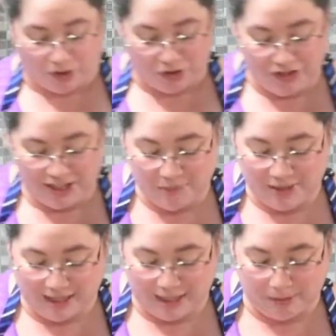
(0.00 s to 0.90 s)
Saves
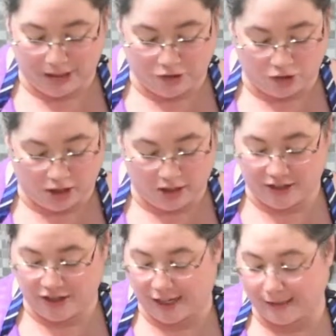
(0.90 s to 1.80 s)
me time later on
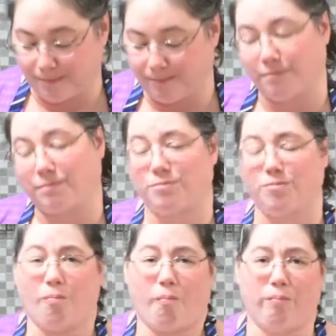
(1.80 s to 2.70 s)
in the day.
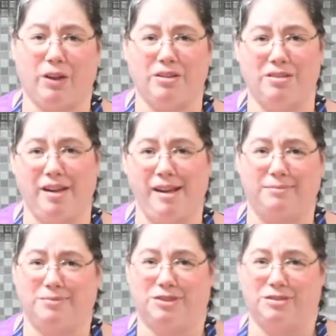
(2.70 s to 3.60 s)

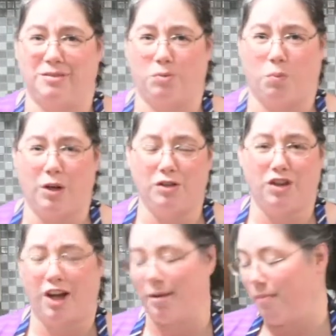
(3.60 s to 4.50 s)
Hey, one
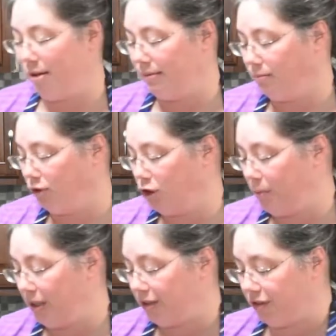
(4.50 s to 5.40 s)
job, 2
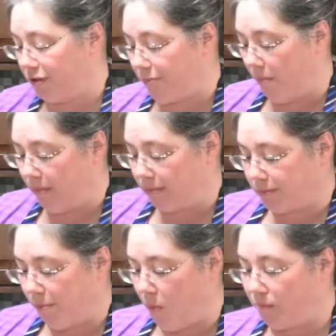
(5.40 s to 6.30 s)
meals.
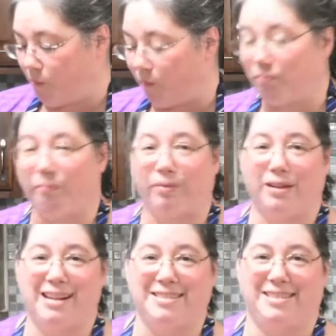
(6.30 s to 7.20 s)

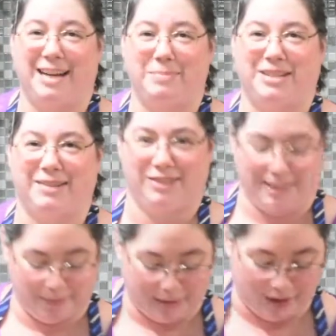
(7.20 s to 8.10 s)
That's a time saver
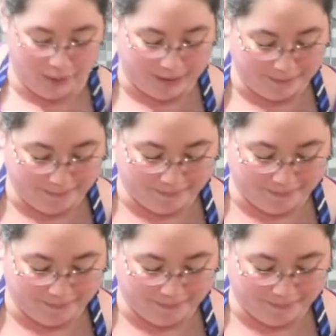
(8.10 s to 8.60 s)
tip, by the way.